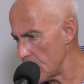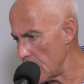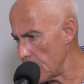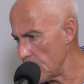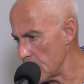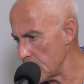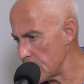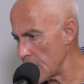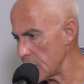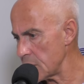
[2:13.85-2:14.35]

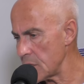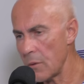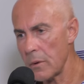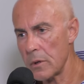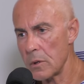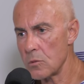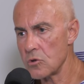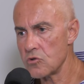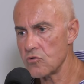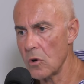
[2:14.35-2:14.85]
if you said
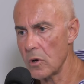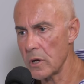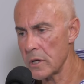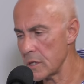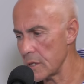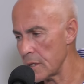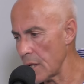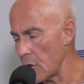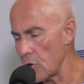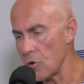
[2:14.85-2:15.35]
something that was wrong, he
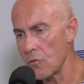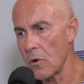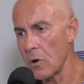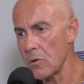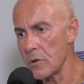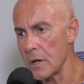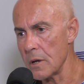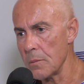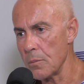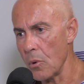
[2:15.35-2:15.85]
said, "No, you're
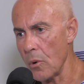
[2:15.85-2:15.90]
wrong there,